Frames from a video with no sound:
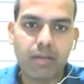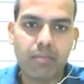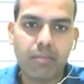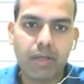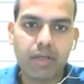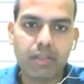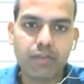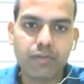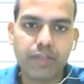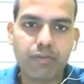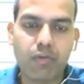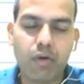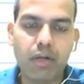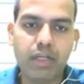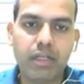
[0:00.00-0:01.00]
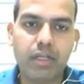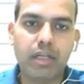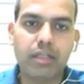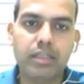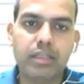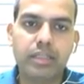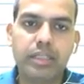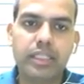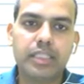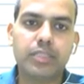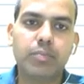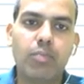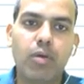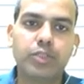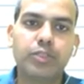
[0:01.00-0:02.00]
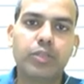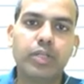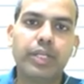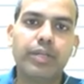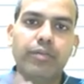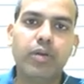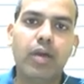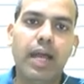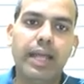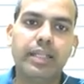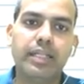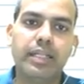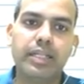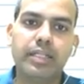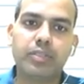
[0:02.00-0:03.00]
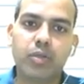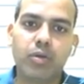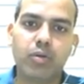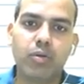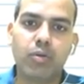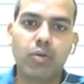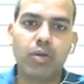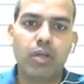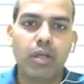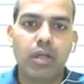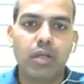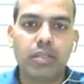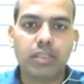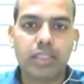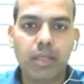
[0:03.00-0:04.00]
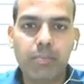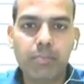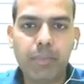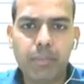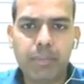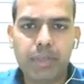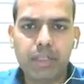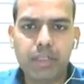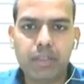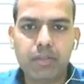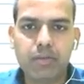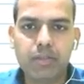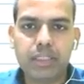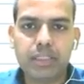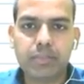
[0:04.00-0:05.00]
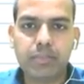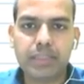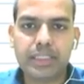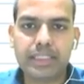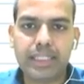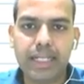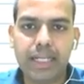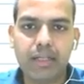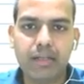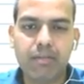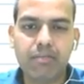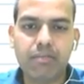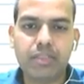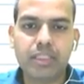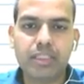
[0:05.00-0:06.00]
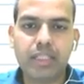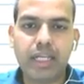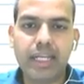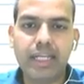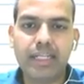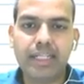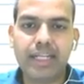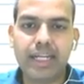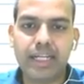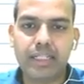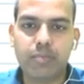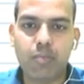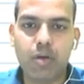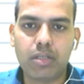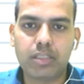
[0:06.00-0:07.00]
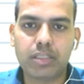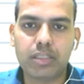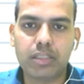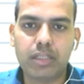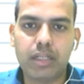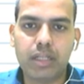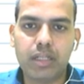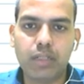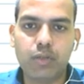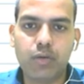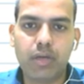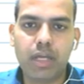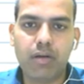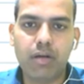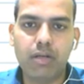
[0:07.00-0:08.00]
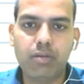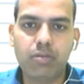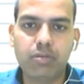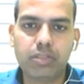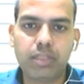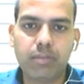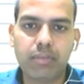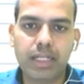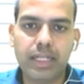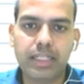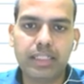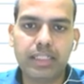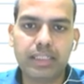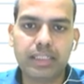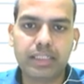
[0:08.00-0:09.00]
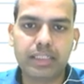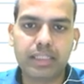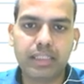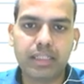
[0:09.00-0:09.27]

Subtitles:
because we want this box should give you either yes or no. Some people do this mistake, which is incorrect. Boss, you cannot do something like this,